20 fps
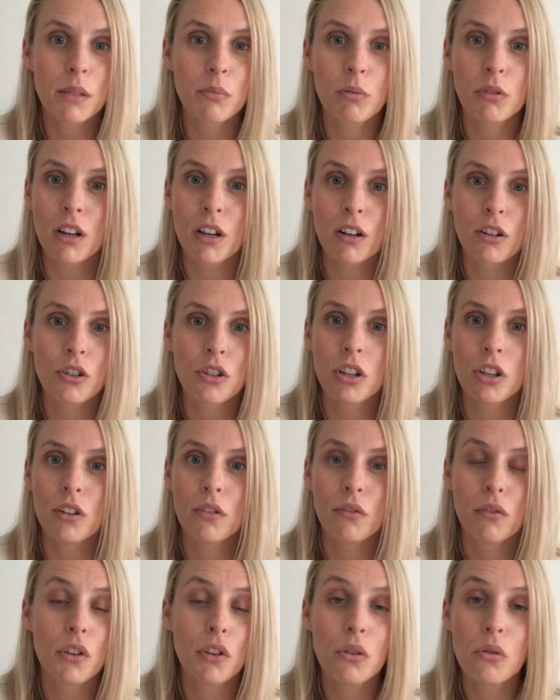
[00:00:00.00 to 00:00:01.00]
production
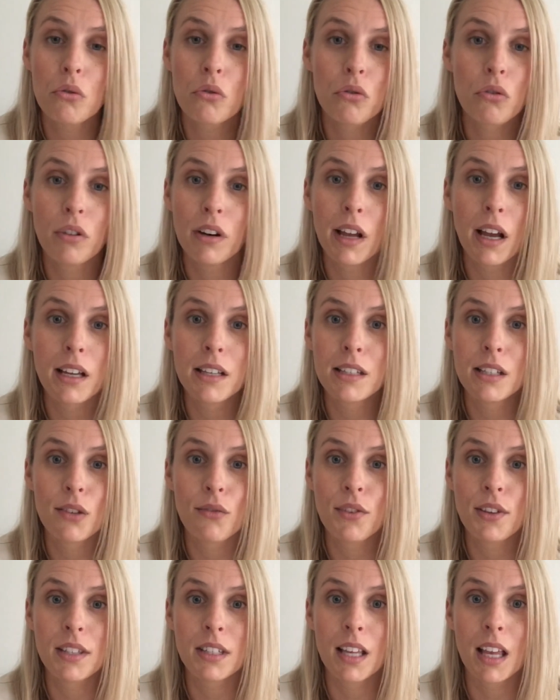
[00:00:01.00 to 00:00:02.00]
for your
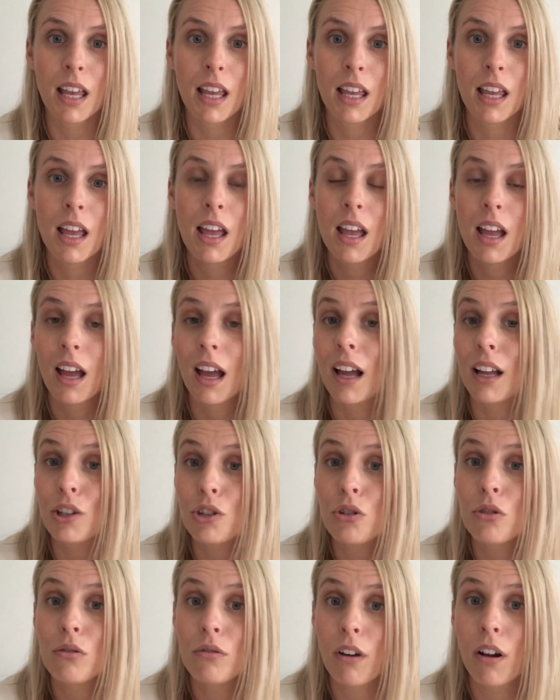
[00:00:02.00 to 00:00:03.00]
creativity and
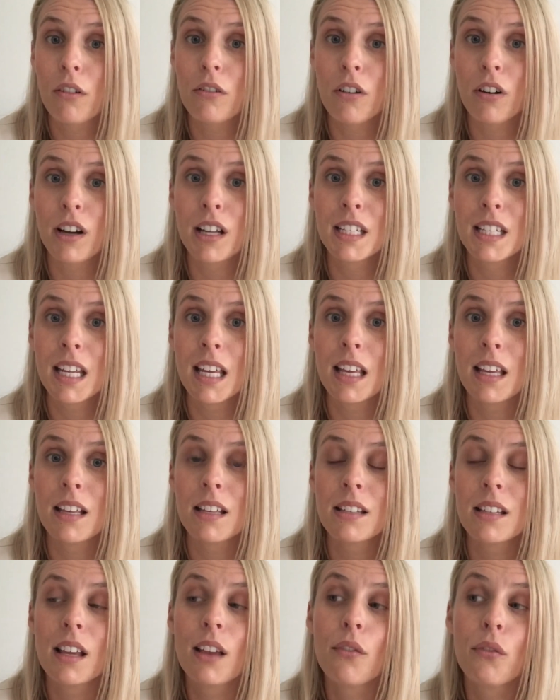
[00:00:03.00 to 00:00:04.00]
your own
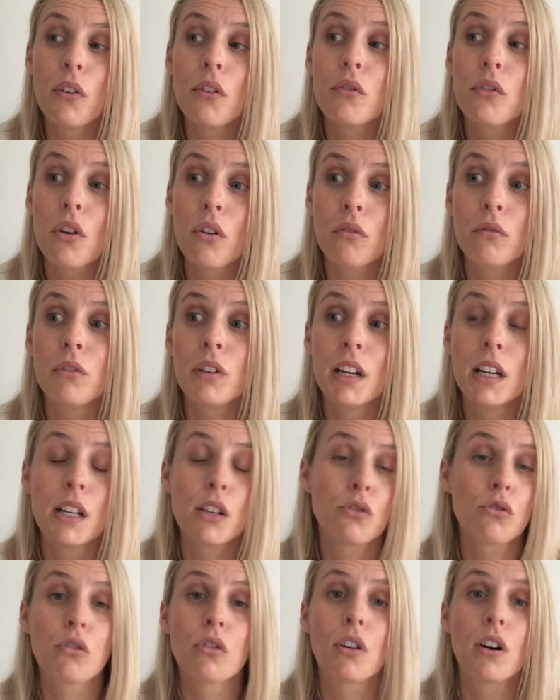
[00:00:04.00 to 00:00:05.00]
ideas if you've got really
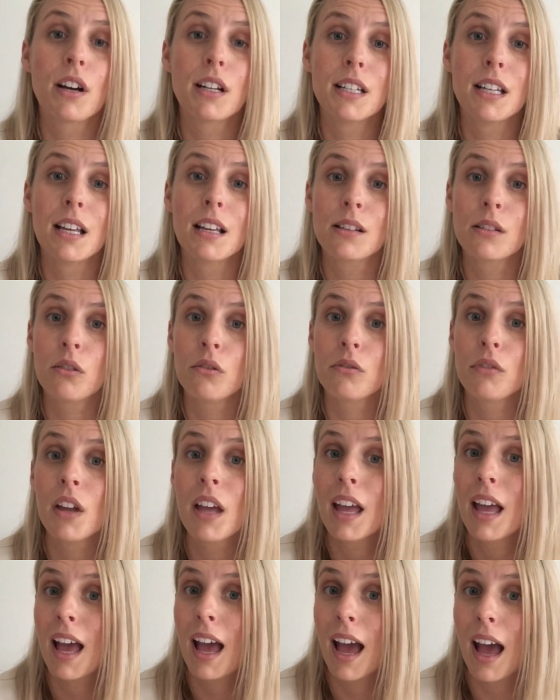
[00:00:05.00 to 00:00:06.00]
strong ideas of
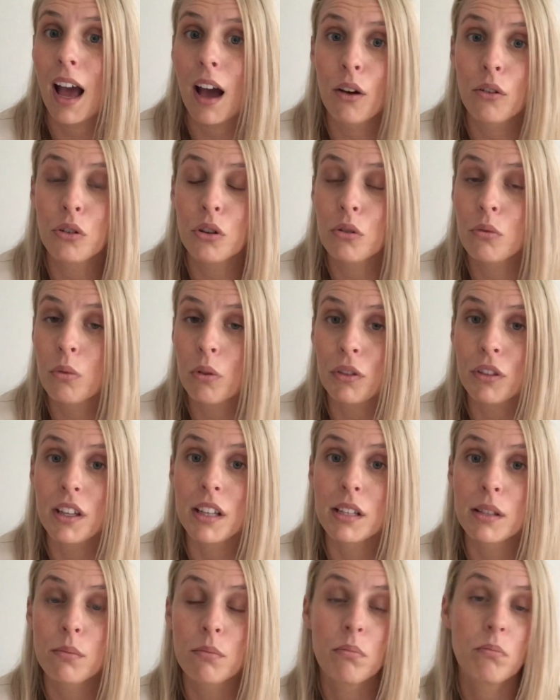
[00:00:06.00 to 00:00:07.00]
how you want
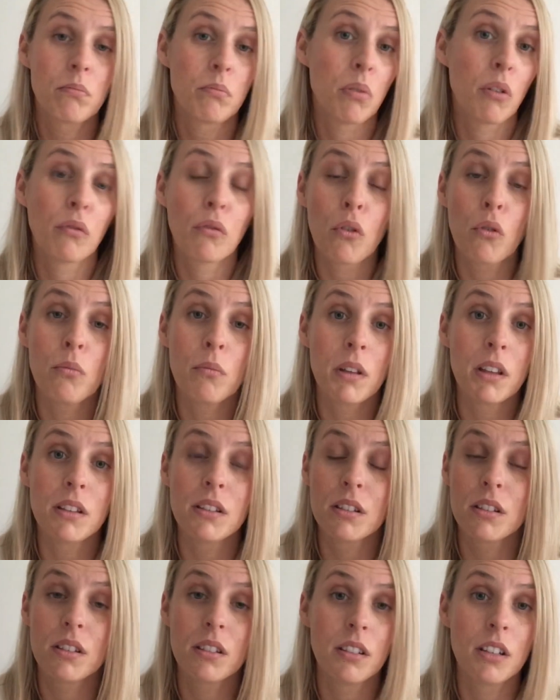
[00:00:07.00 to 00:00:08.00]
this
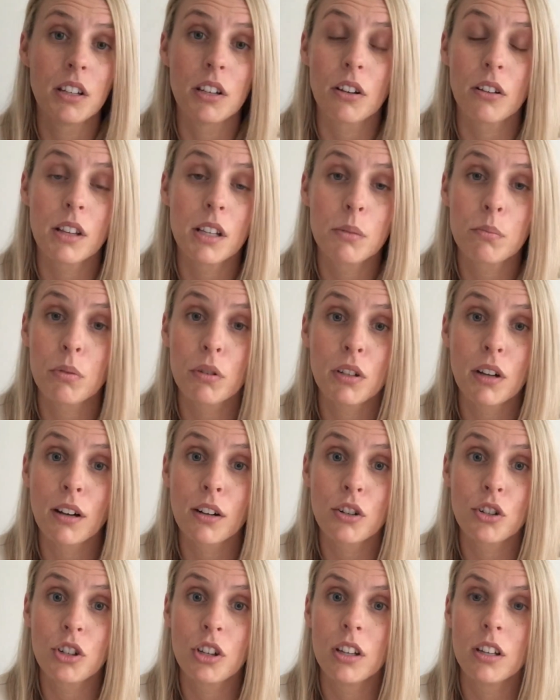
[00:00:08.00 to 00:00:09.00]
performance, you know, this
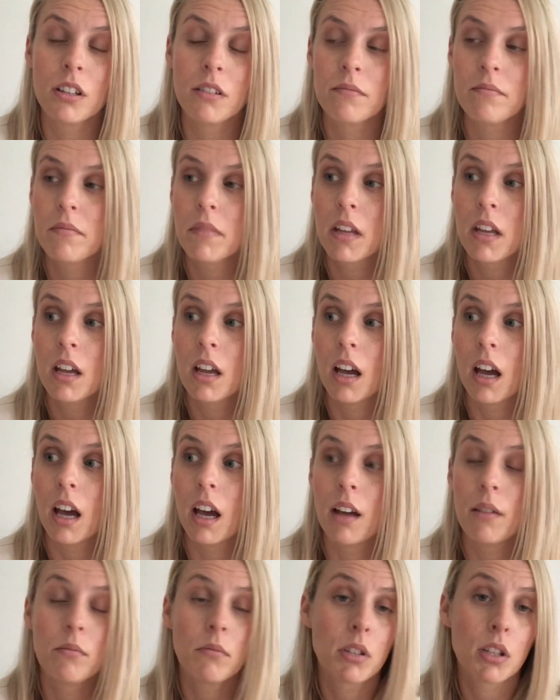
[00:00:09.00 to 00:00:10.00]
production
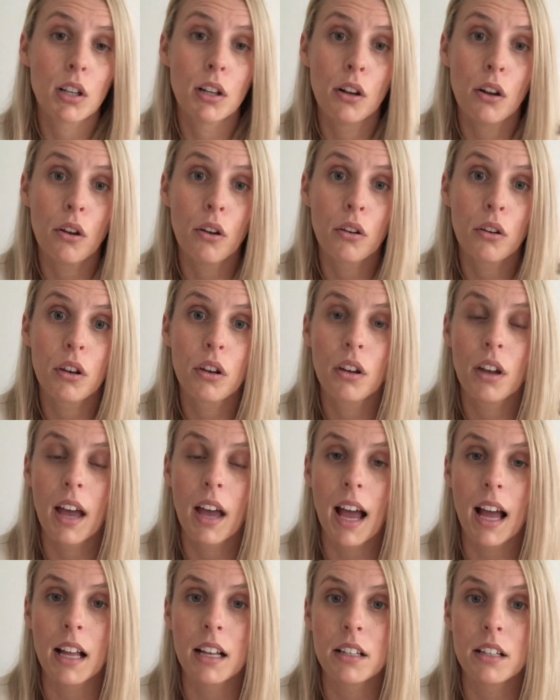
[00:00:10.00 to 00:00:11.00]
to look,
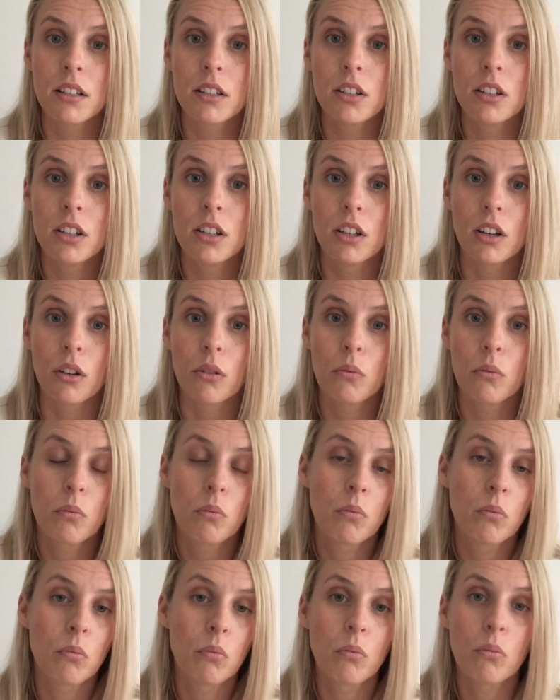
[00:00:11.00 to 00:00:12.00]
and, you know,
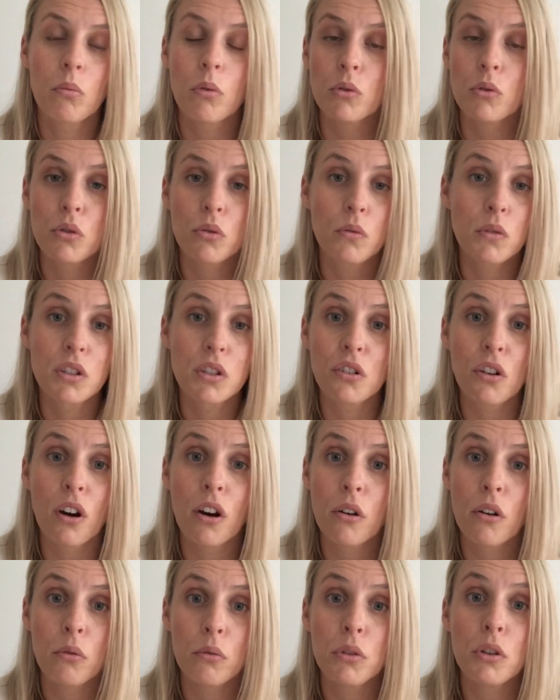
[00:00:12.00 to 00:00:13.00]
what sort of
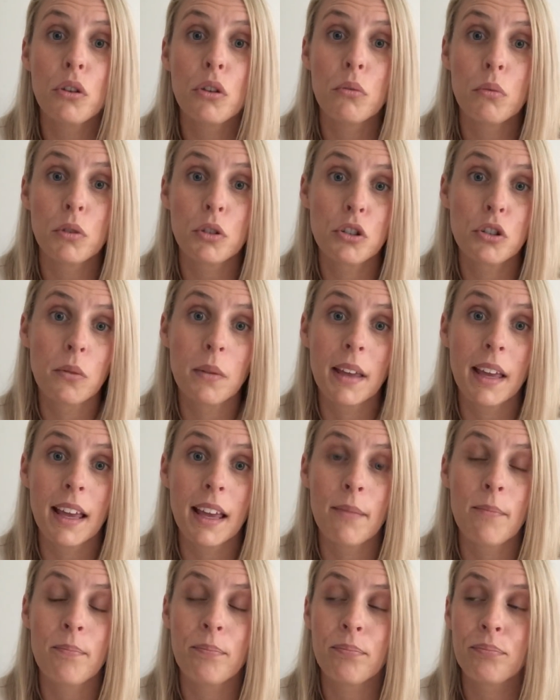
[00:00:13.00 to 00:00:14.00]
style you would do it
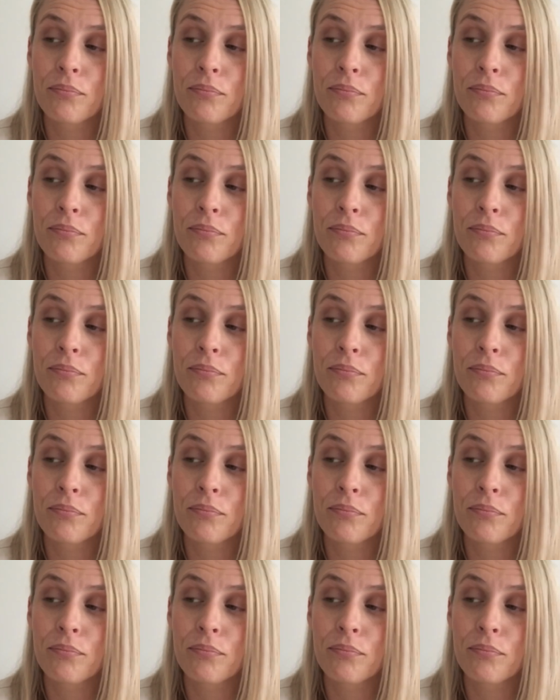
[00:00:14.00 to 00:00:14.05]
in.